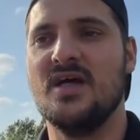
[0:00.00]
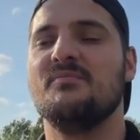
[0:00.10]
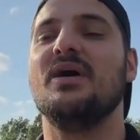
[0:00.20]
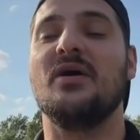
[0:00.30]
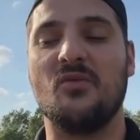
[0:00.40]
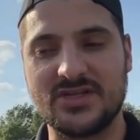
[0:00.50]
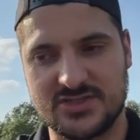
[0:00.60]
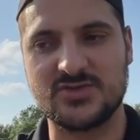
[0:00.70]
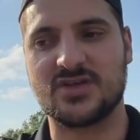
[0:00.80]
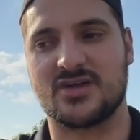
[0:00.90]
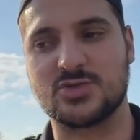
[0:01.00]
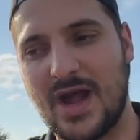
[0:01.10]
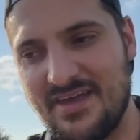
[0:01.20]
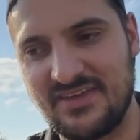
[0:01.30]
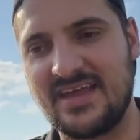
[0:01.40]
But once you start
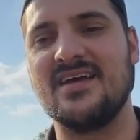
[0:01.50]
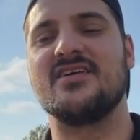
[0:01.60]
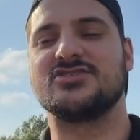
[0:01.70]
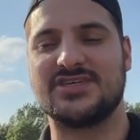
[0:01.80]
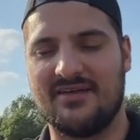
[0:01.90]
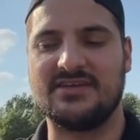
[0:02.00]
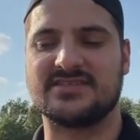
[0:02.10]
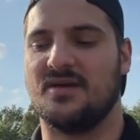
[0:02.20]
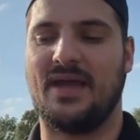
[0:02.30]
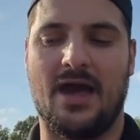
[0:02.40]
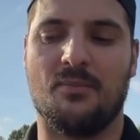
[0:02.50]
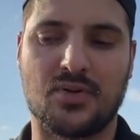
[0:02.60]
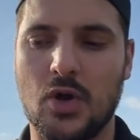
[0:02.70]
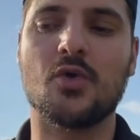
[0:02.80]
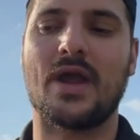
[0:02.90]
driving, Chevy somehow
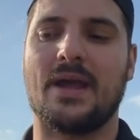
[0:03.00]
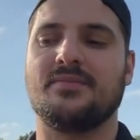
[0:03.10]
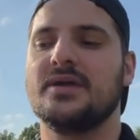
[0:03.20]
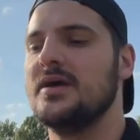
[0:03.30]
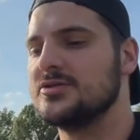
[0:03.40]
programmed